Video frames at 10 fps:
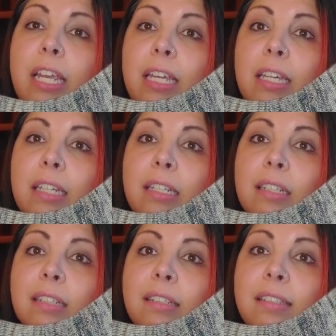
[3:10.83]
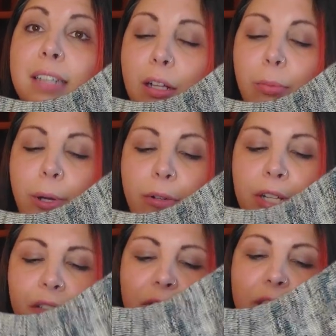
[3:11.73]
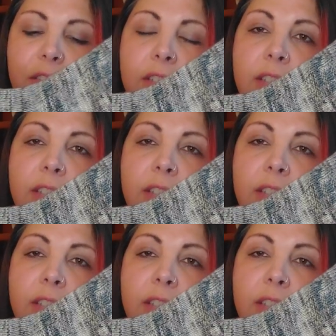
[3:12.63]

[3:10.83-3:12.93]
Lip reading: is Nickel Bonus.